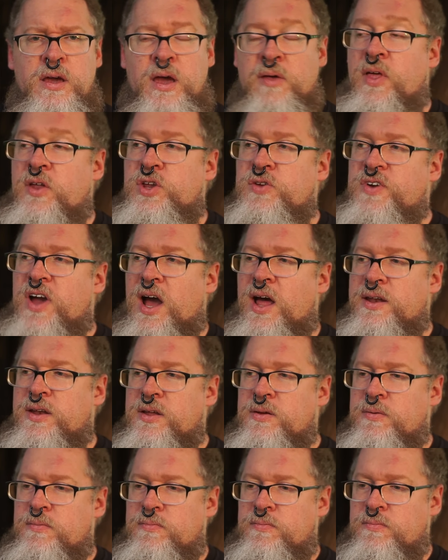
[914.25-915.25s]
And then you've got,
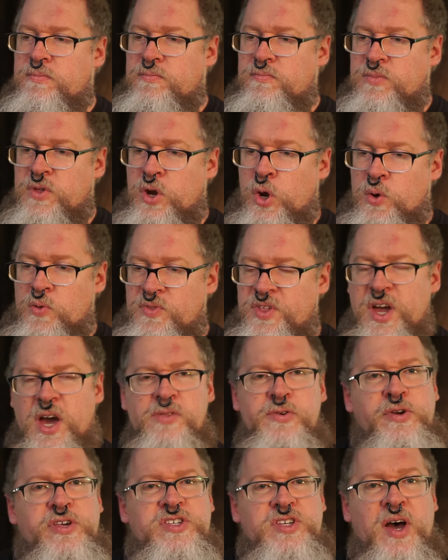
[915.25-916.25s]
you know, the
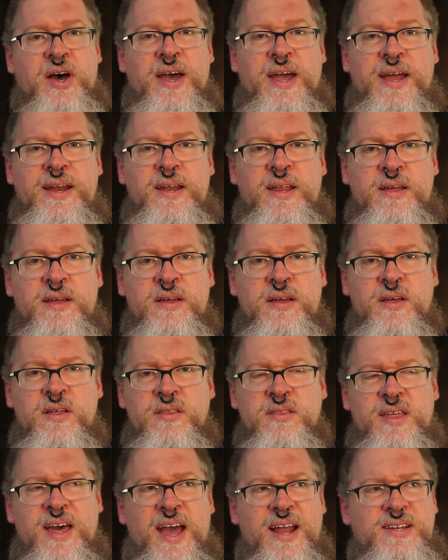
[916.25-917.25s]
other side
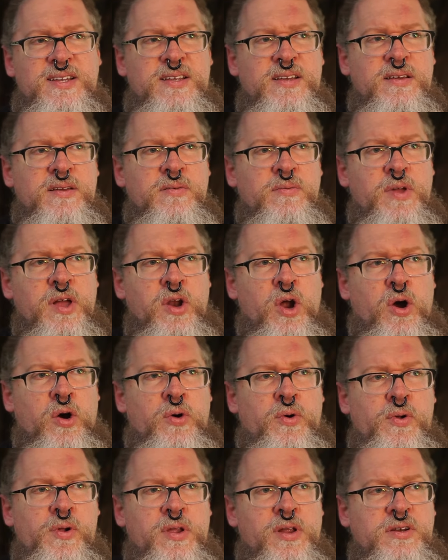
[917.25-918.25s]
that you
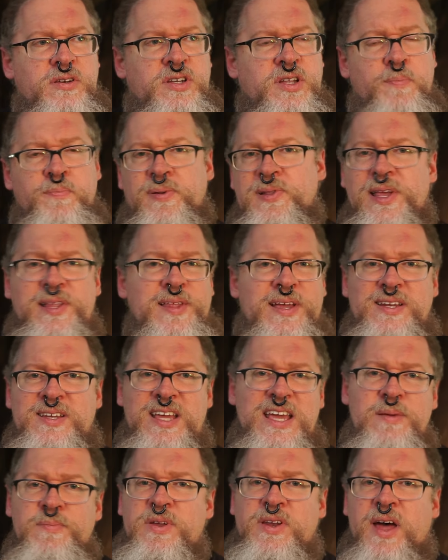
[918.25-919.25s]
know completely
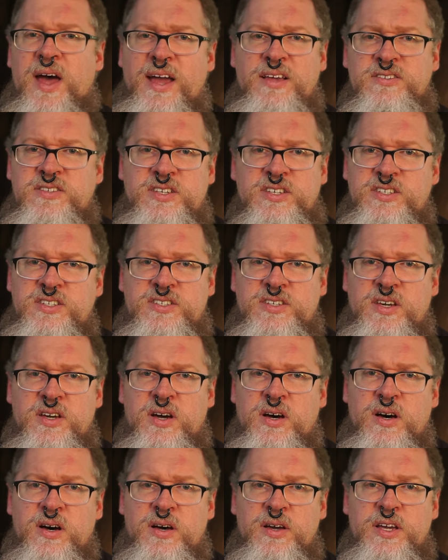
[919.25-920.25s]
demonizes
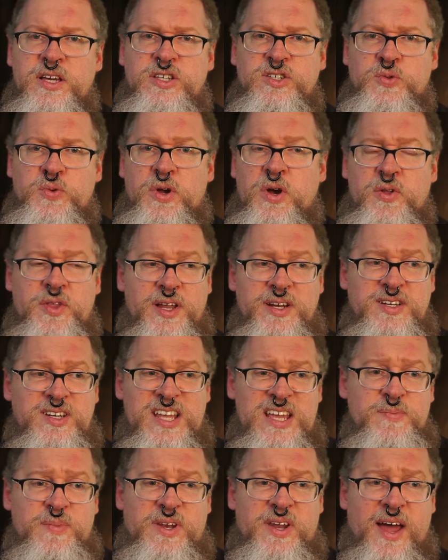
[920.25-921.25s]
uh, Israel and
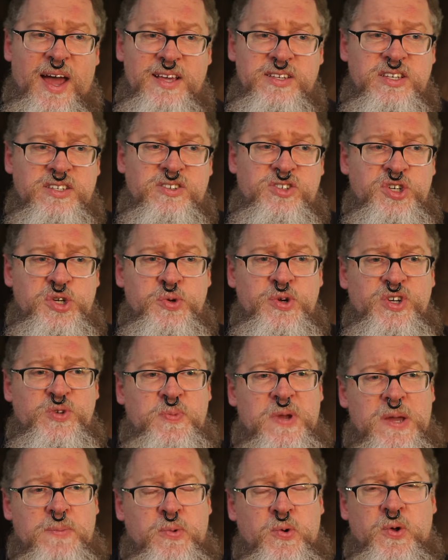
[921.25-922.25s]
demonizes Jewish
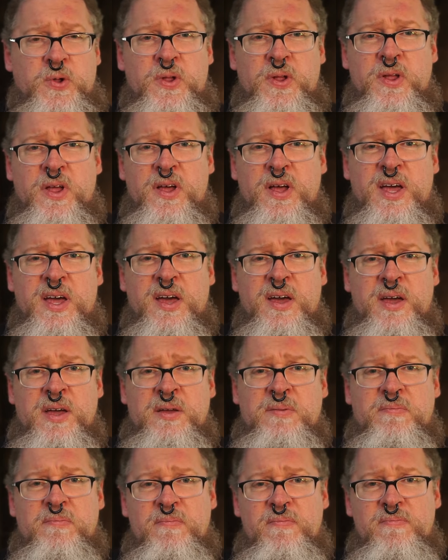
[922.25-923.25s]
people
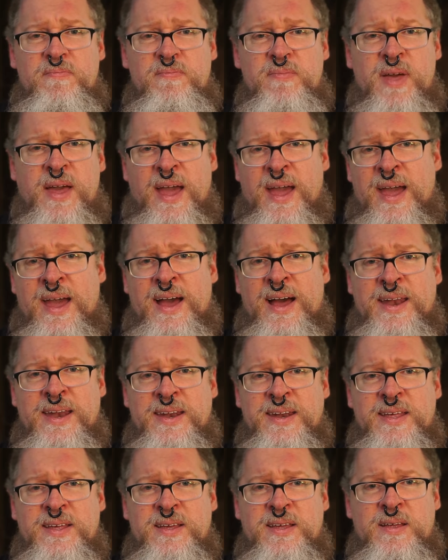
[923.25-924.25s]

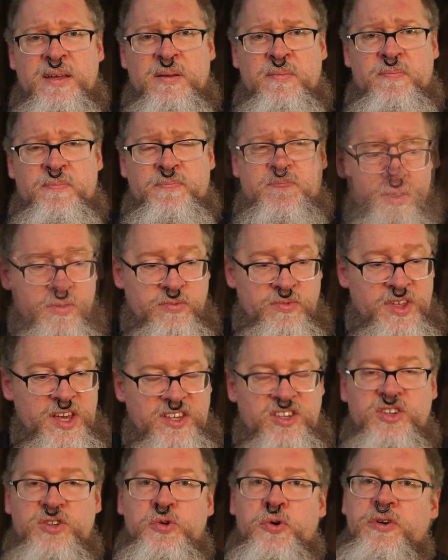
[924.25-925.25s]
and
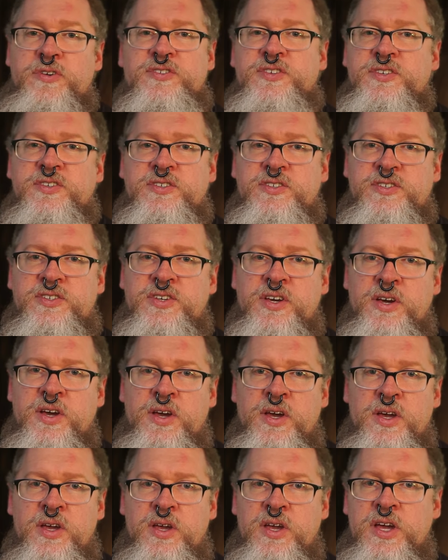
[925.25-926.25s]
these sources
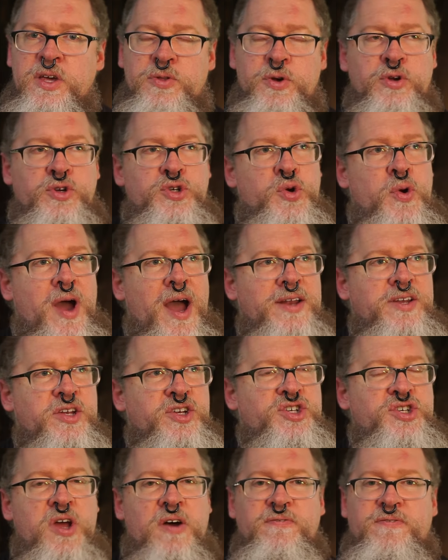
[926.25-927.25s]
either try to
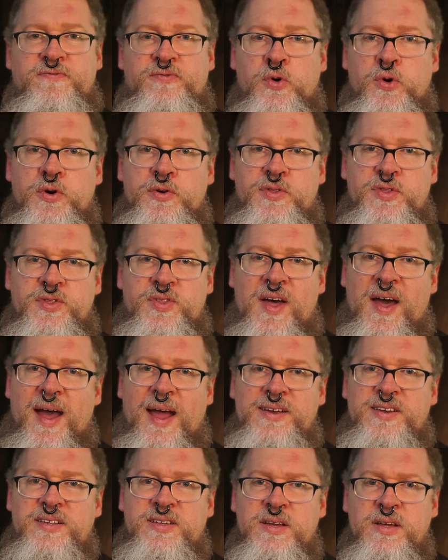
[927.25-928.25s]
shove forth
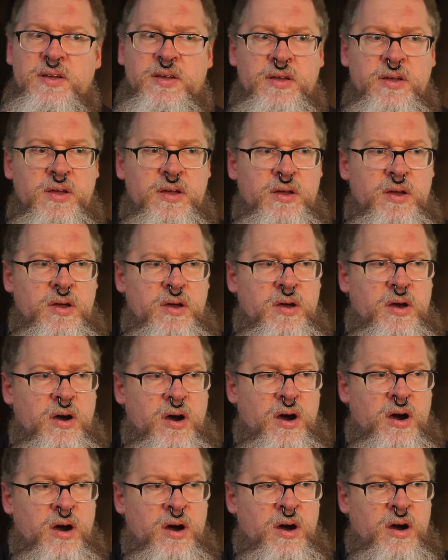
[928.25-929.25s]
that
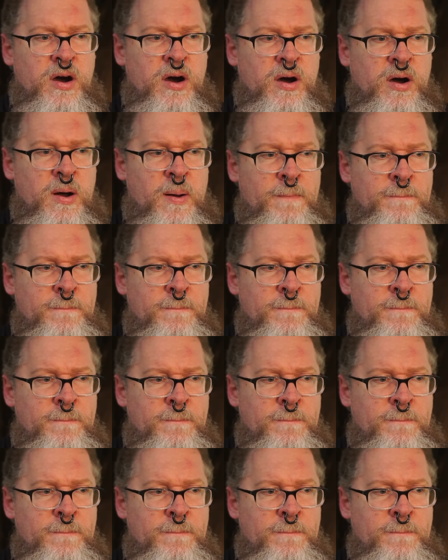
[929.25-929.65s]
uh,